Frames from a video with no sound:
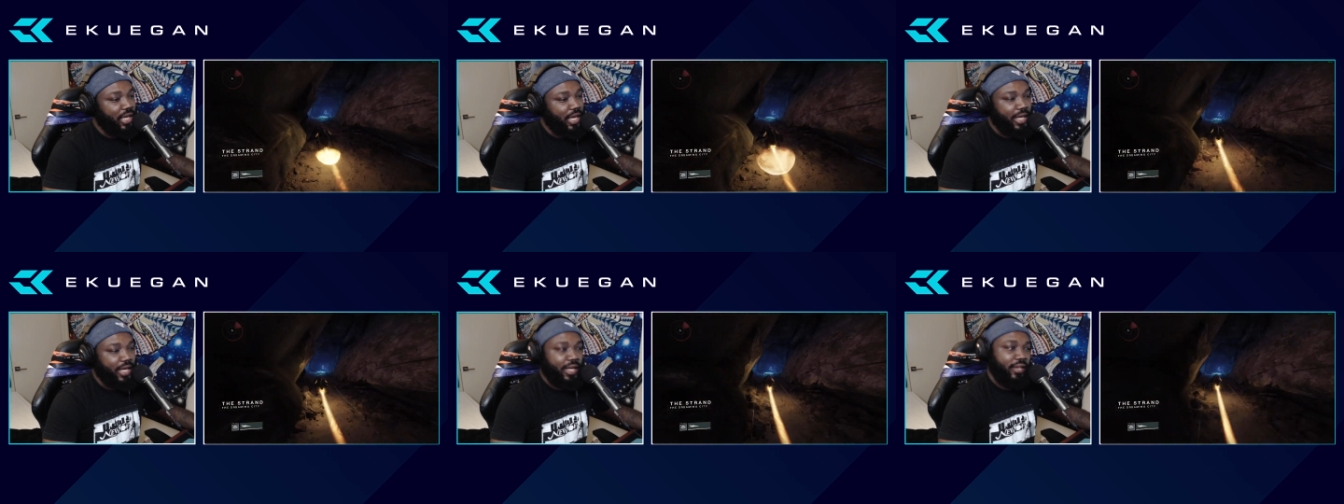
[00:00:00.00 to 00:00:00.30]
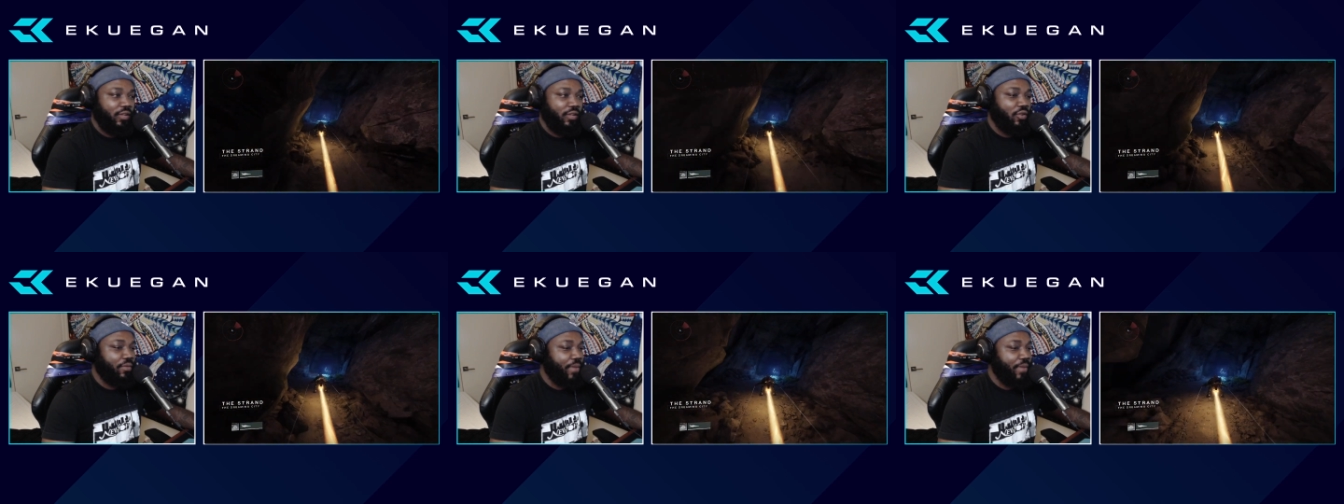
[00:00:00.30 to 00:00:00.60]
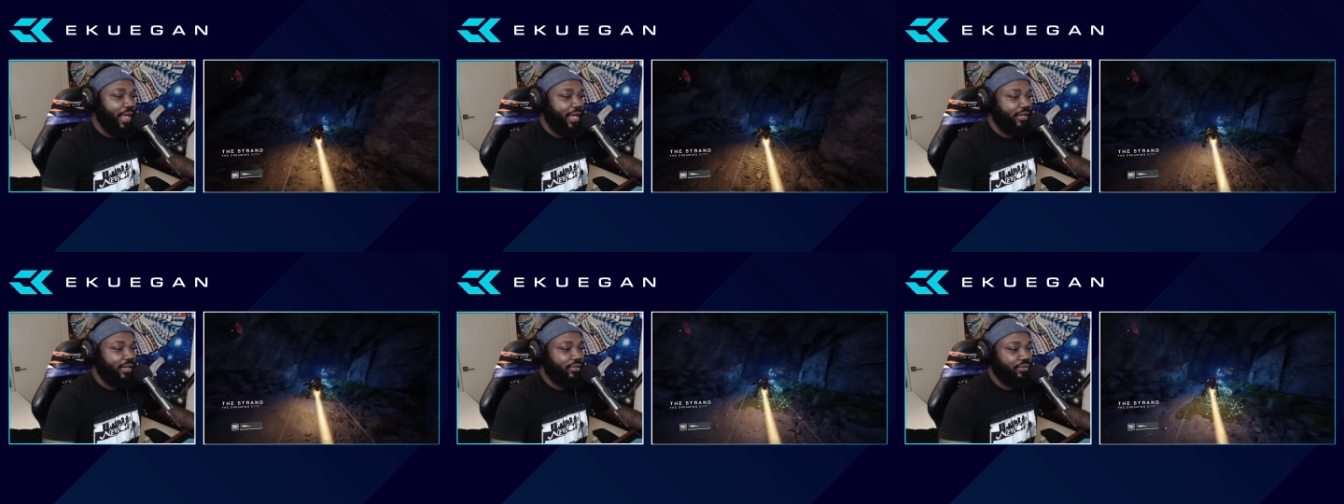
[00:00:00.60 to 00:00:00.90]
It didn't
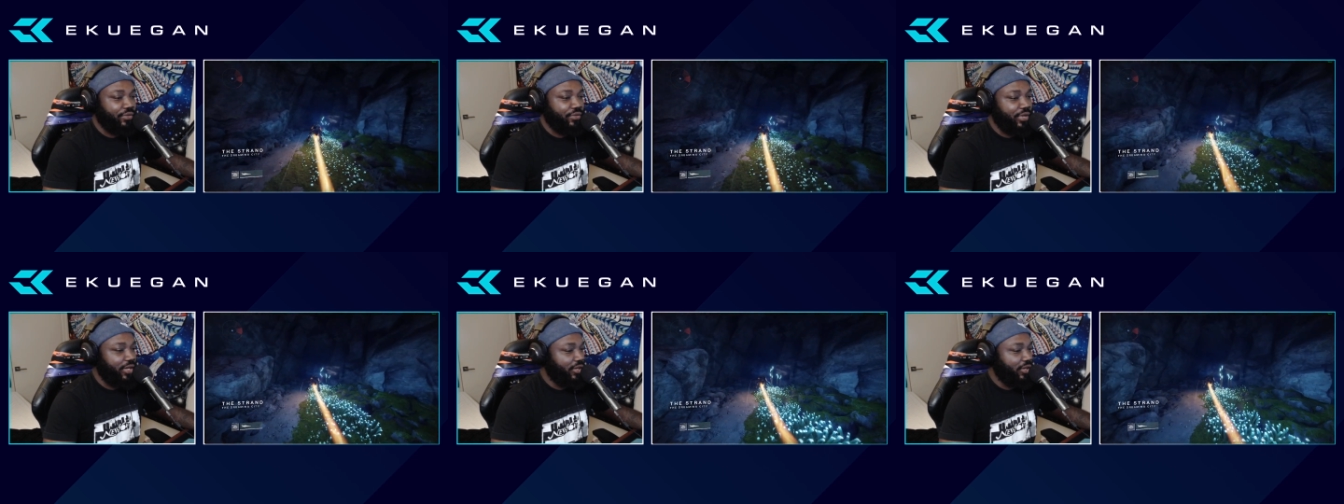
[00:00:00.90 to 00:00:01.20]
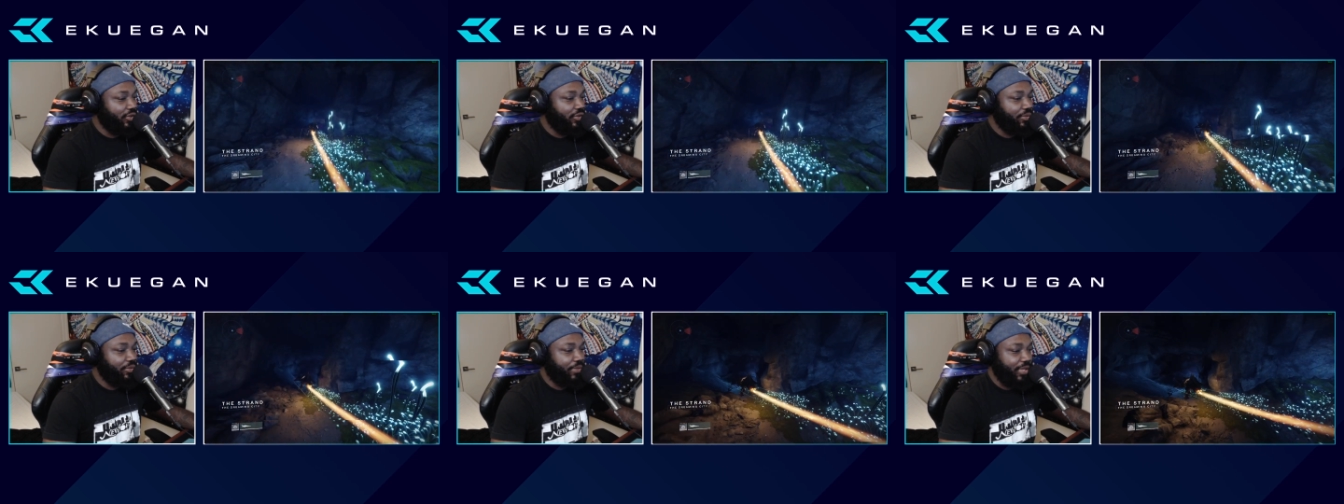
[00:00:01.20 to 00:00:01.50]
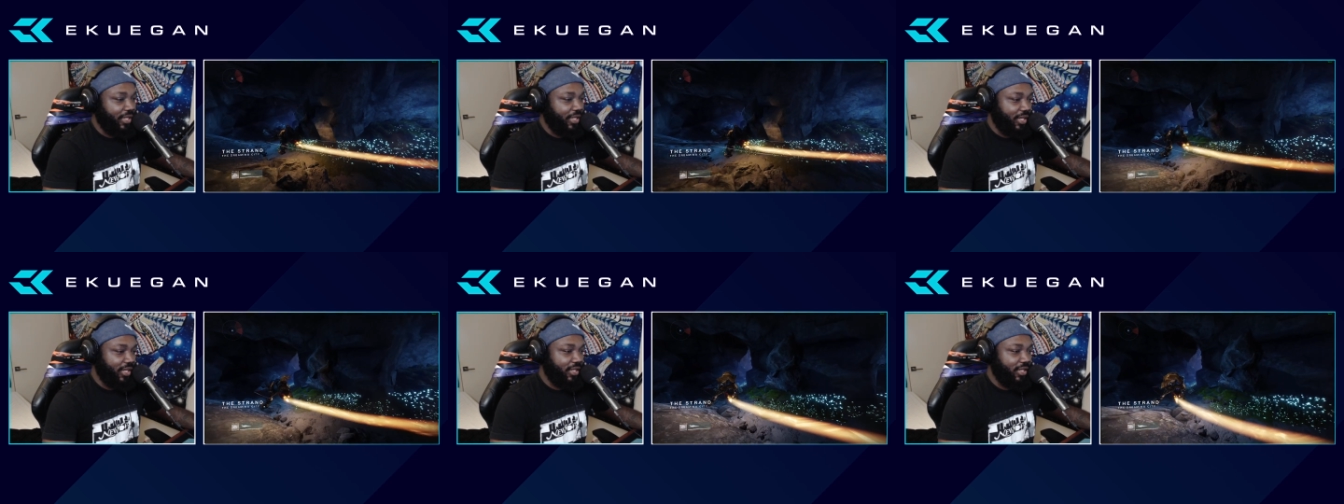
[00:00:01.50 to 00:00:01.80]
automatically reload it
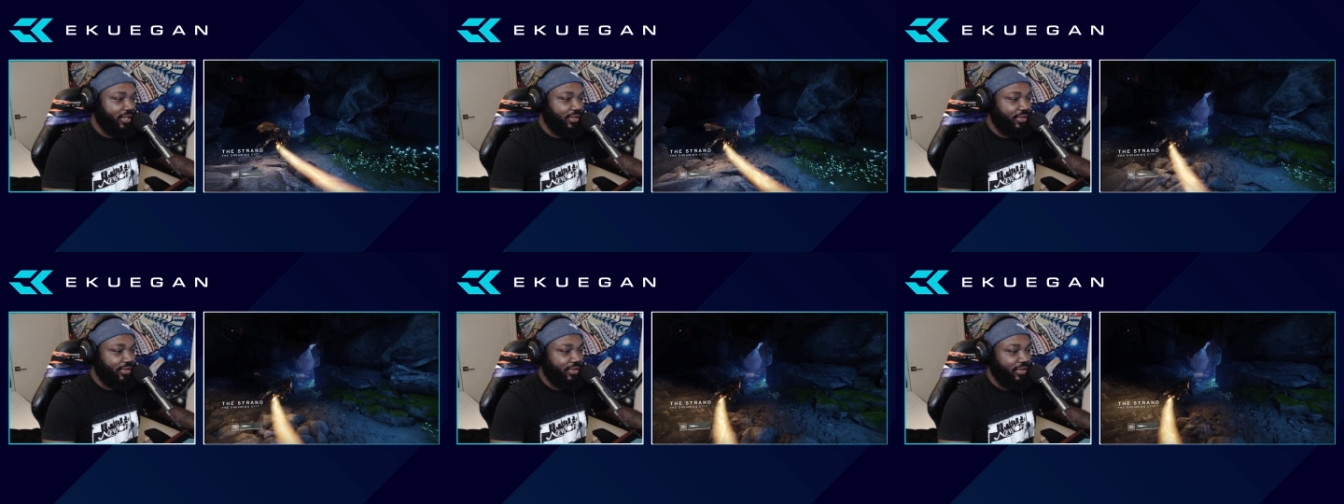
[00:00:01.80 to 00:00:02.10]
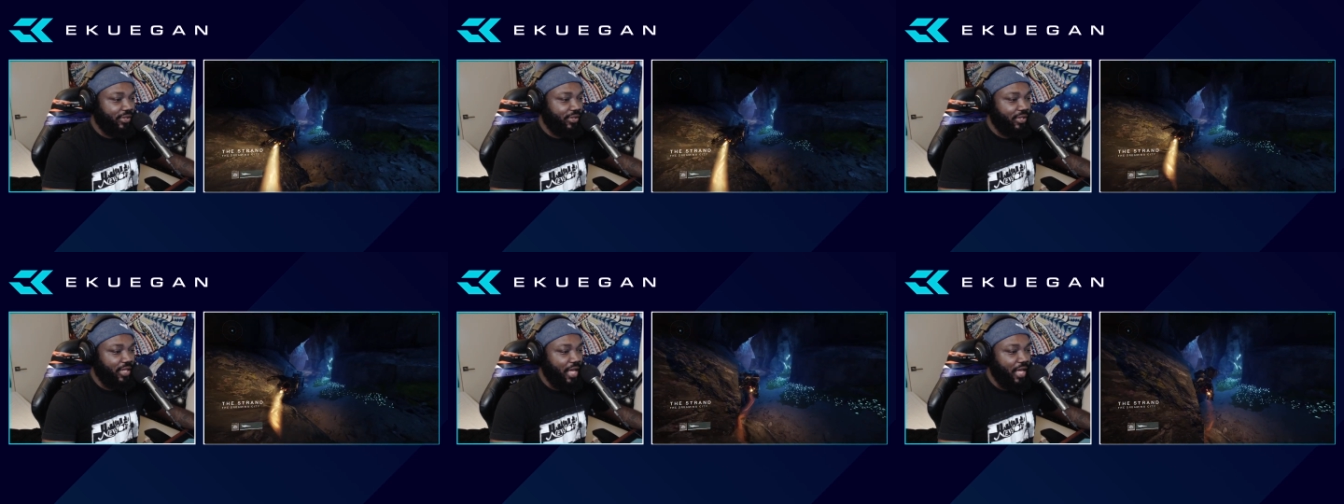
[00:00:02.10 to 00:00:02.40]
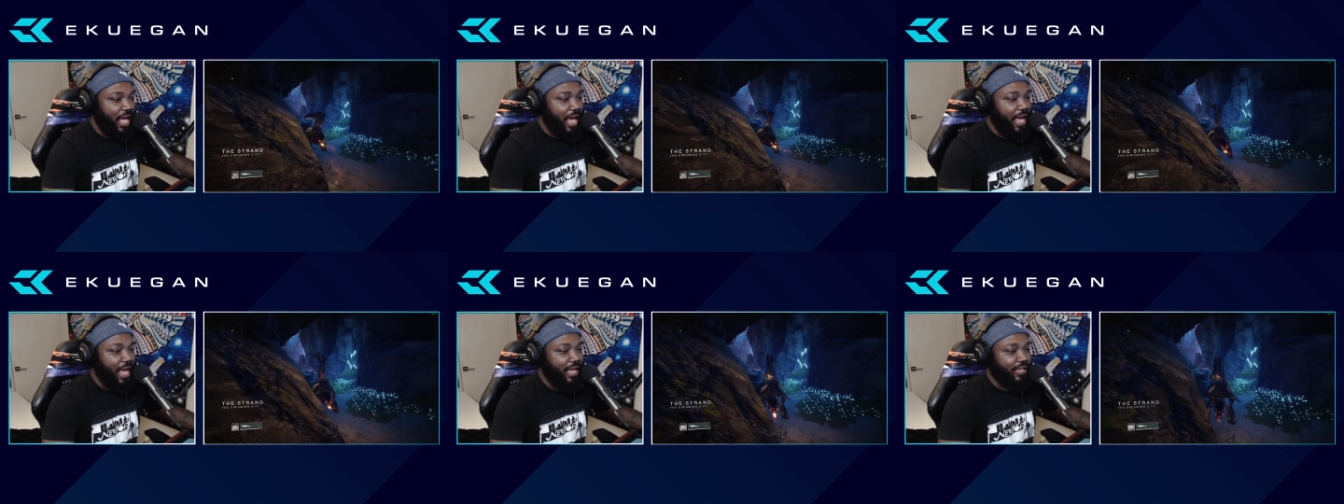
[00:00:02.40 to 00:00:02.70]
because
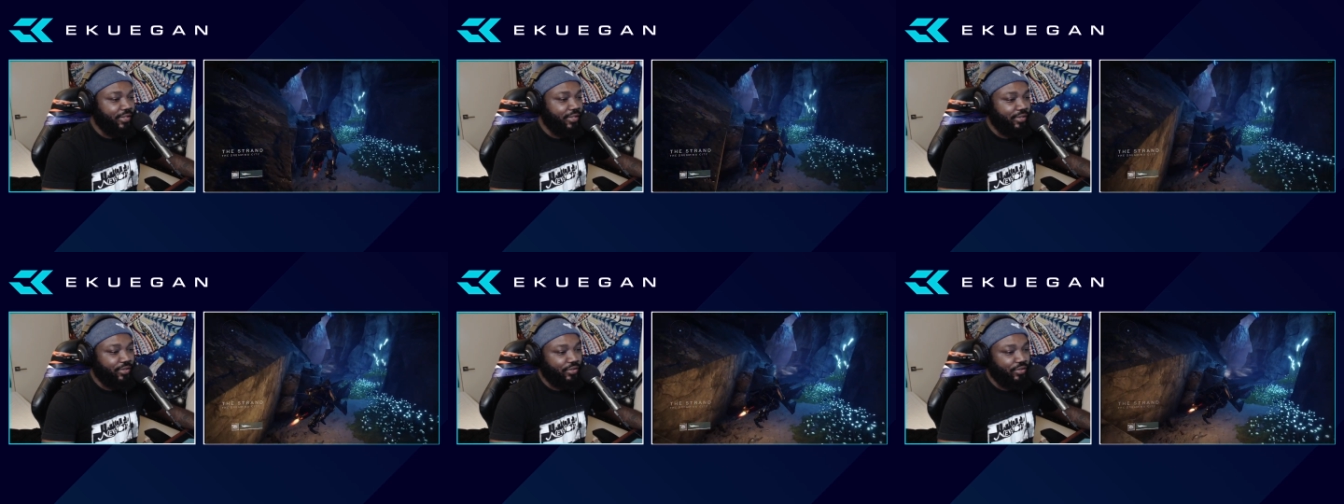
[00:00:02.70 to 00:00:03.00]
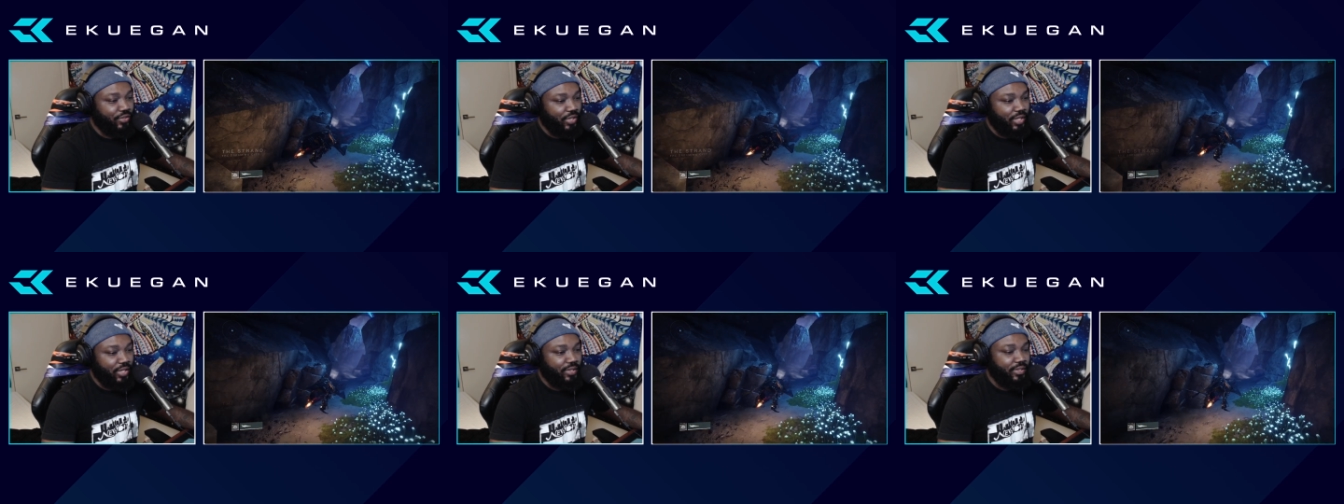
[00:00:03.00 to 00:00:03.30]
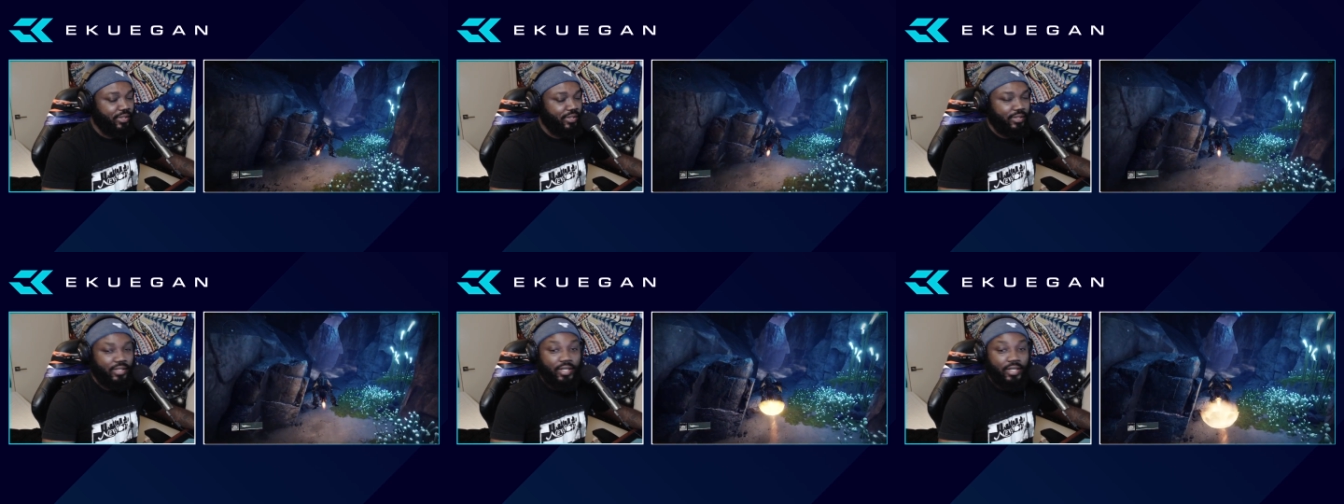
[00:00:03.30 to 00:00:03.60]
as
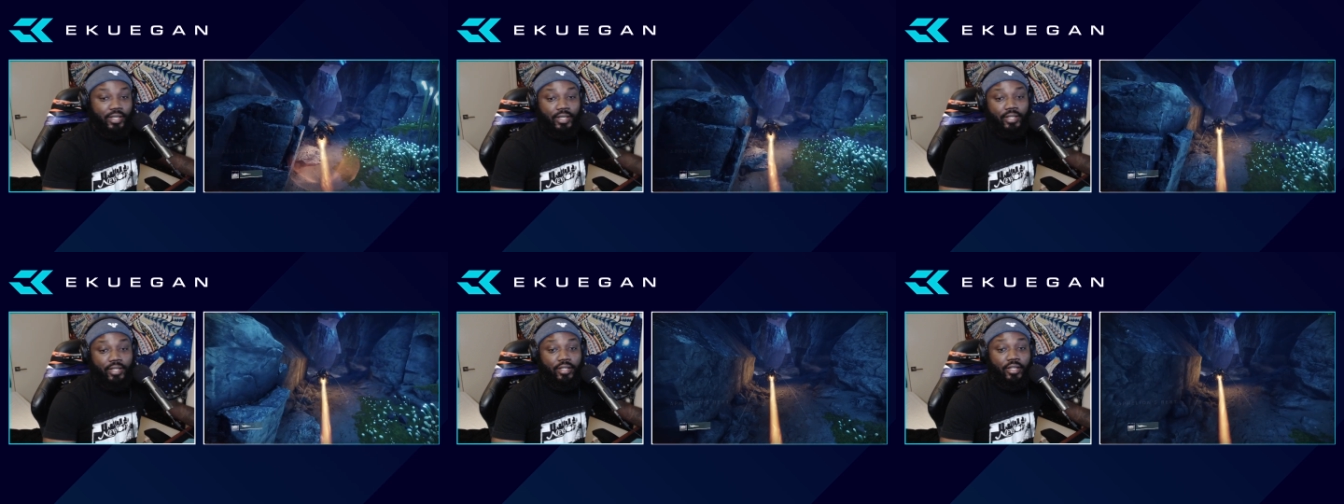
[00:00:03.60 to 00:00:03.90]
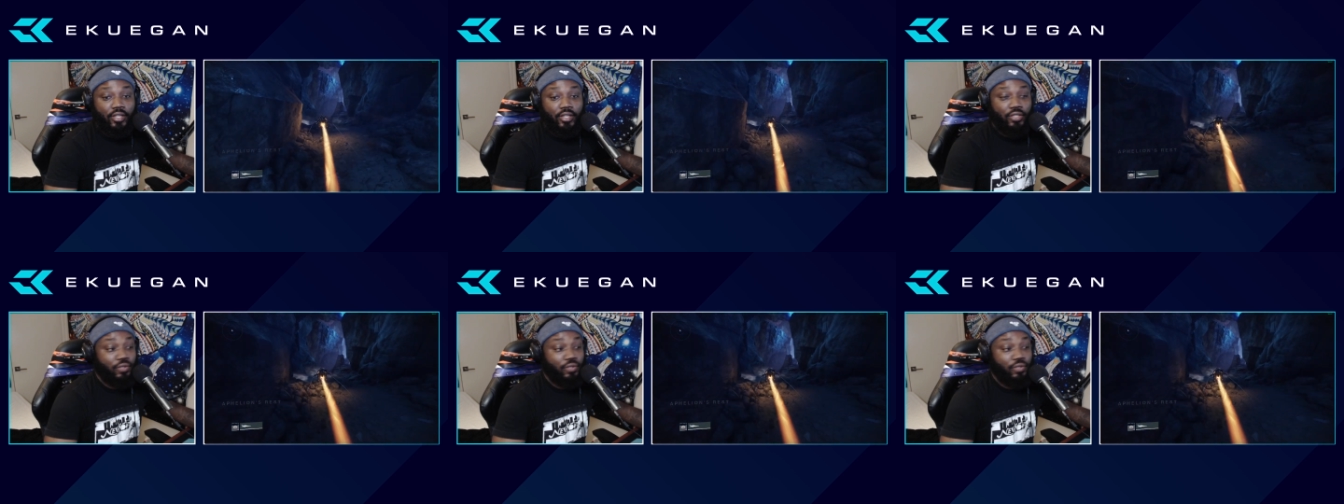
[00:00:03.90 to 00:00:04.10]
Genesis hit,